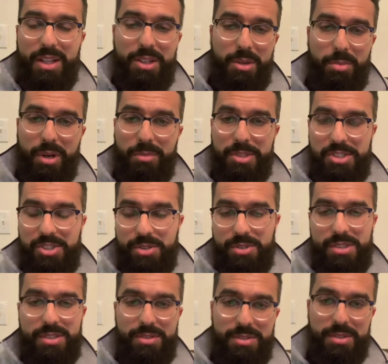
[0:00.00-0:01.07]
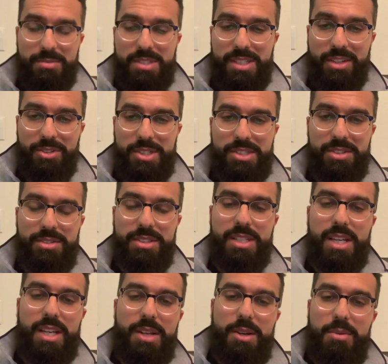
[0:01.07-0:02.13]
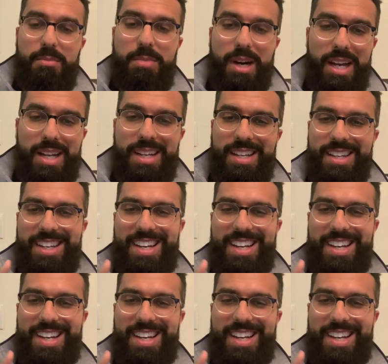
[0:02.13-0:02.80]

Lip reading: They're probably juicing, doing some celery juice. But